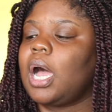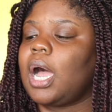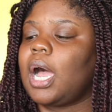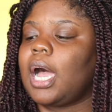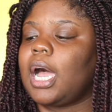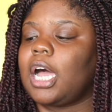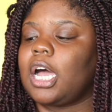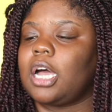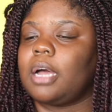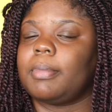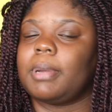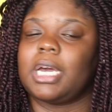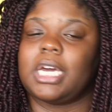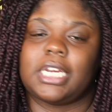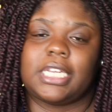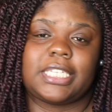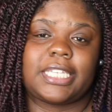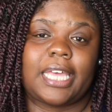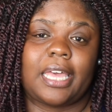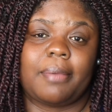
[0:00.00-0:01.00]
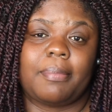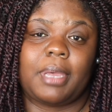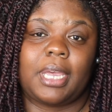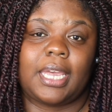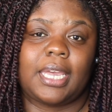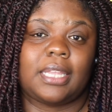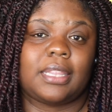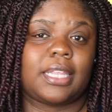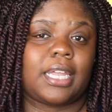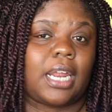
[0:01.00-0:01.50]
Honey's
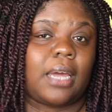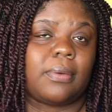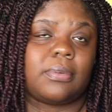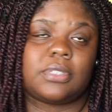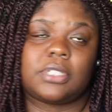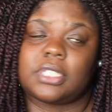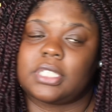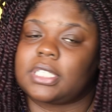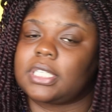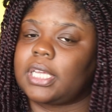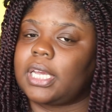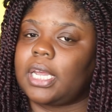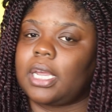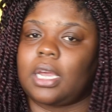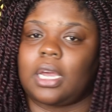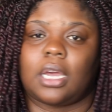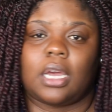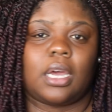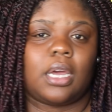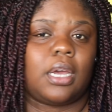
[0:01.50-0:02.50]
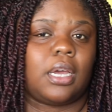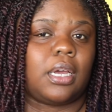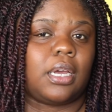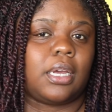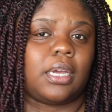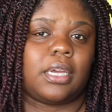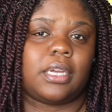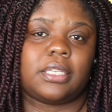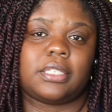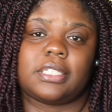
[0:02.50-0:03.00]
Handmade that I was just like,
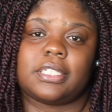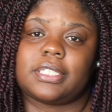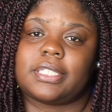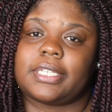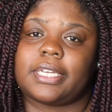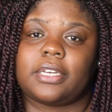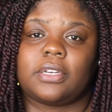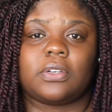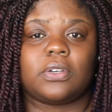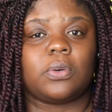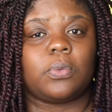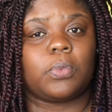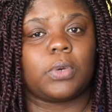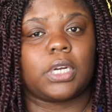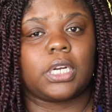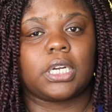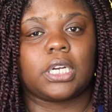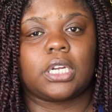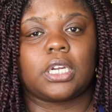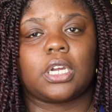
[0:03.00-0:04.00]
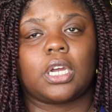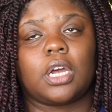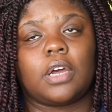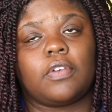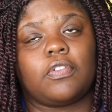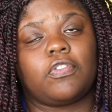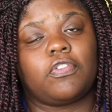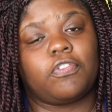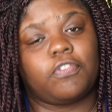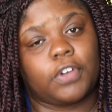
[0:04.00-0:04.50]
this ain't gonna work
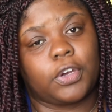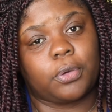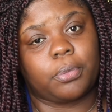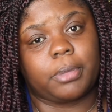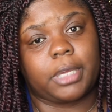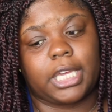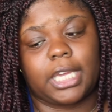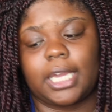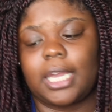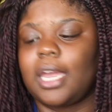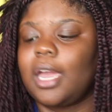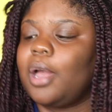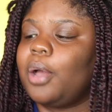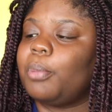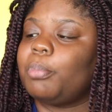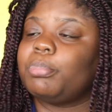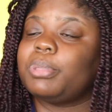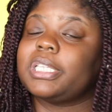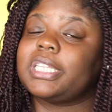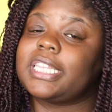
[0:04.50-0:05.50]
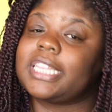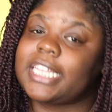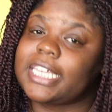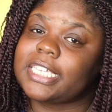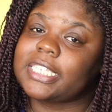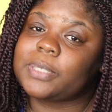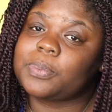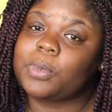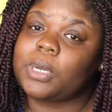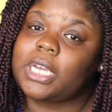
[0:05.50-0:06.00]
for me. But
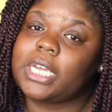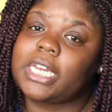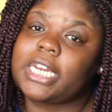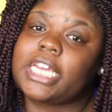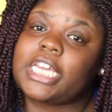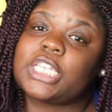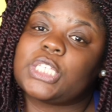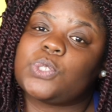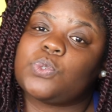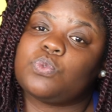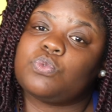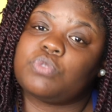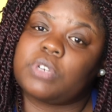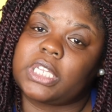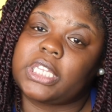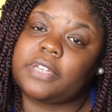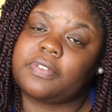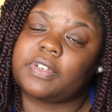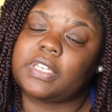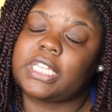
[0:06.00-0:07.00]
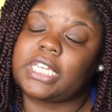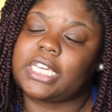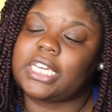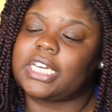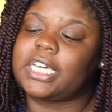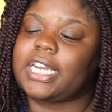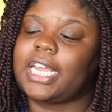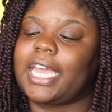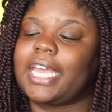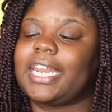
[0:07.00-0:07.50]
this one is really, really
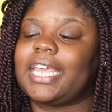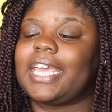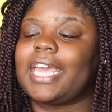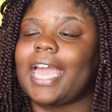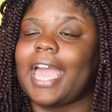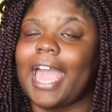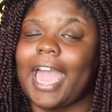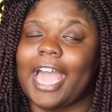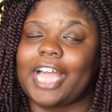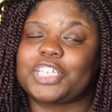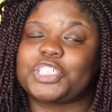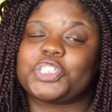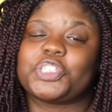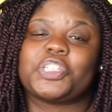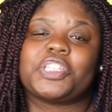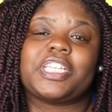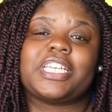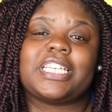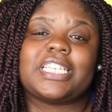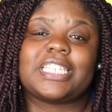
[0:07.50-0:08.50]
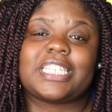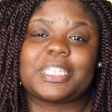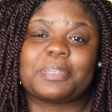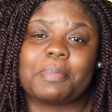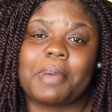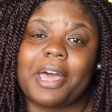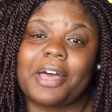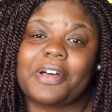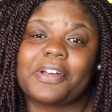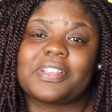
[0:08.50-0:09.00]
good. And it actually
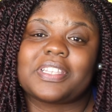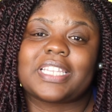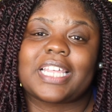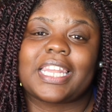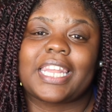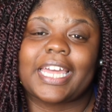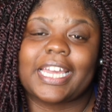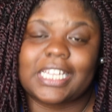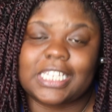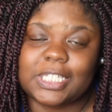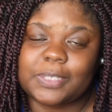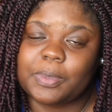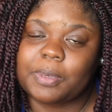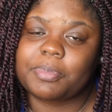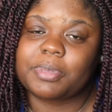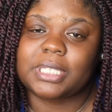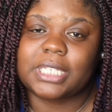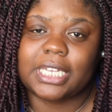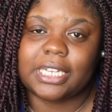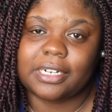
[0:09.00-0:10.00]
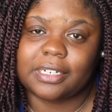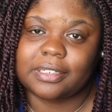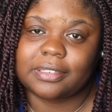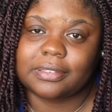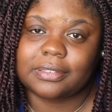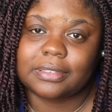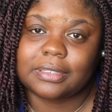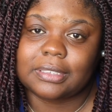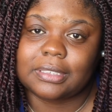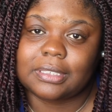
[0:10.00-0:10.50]
smells like sweet potato.